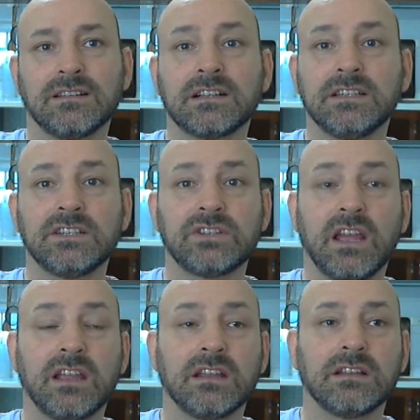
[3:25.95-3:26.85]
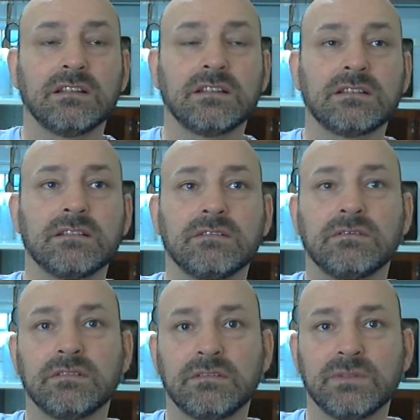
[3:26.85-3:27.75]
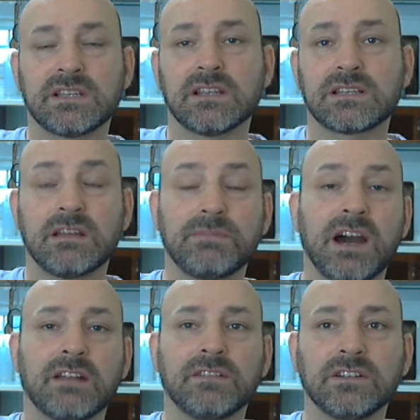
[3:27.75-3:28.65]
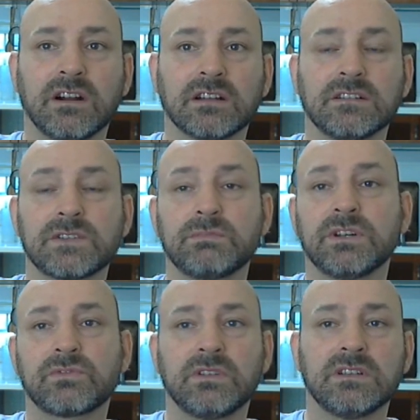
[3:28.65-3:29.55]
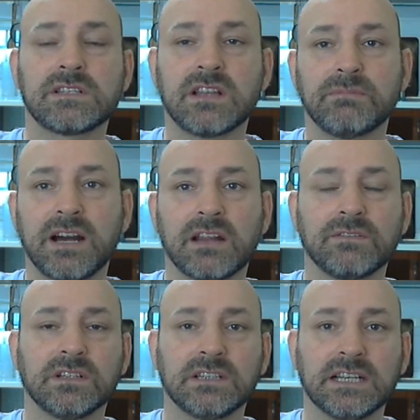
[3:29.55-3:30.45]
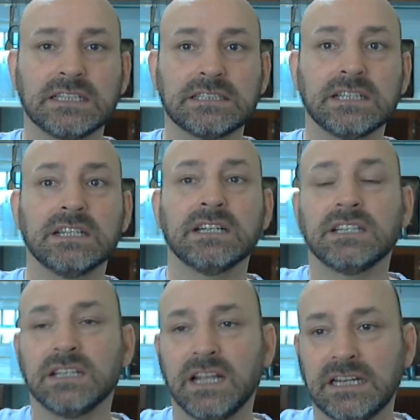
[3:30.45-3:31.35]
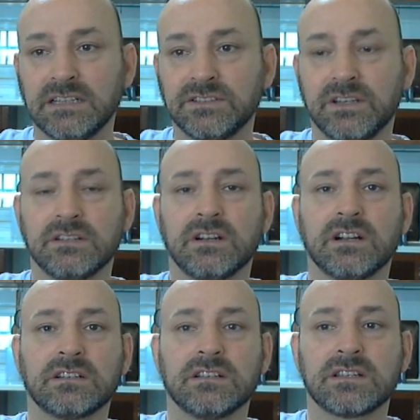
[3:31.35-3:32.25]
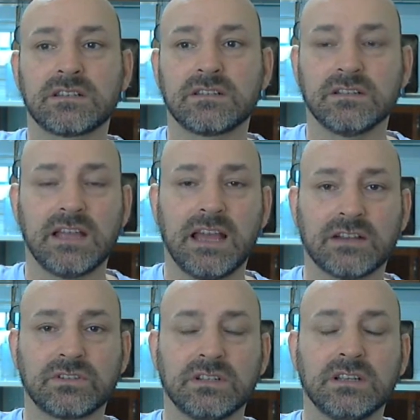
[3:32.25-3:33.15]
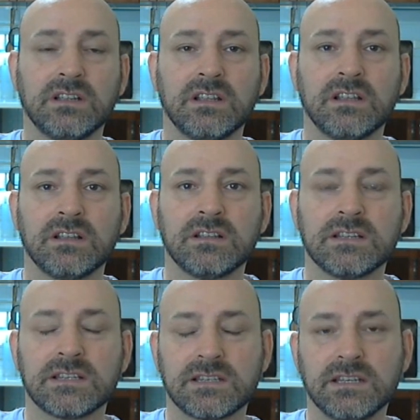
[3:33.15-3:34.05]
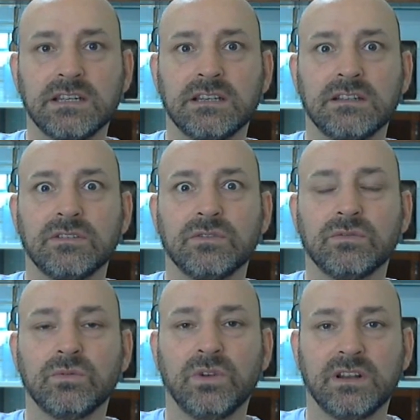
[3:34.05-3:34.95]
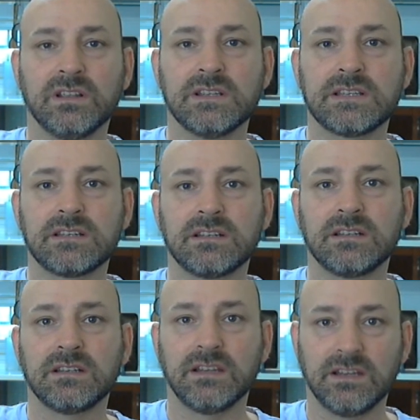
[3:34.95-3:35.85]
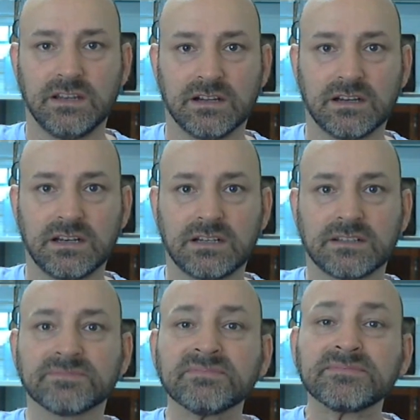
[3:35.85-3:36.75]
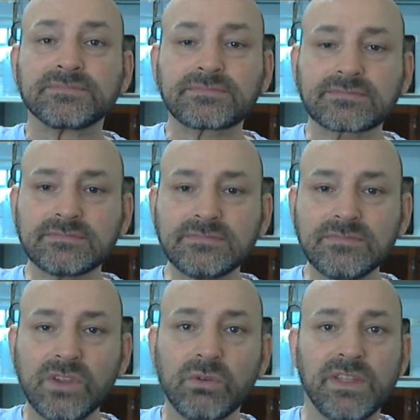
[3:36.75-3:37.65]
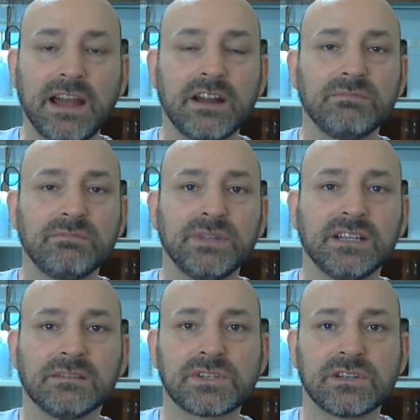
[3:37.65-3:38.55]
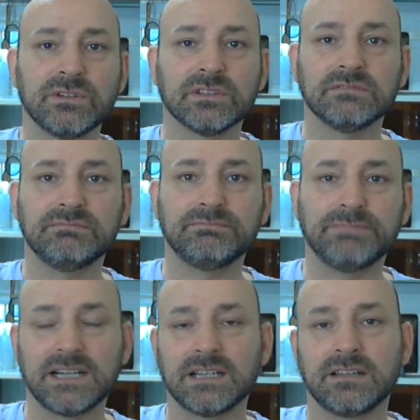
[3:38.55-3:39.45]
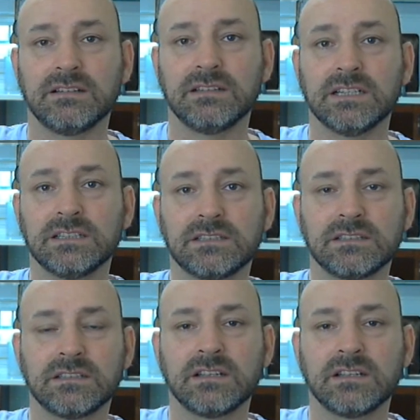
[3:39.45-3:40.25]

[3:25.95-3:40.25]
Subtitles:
The cliche, we say step out of the darkness, but it's really step out of the light and into the darkness to actually see what is here without it being obscured by the light.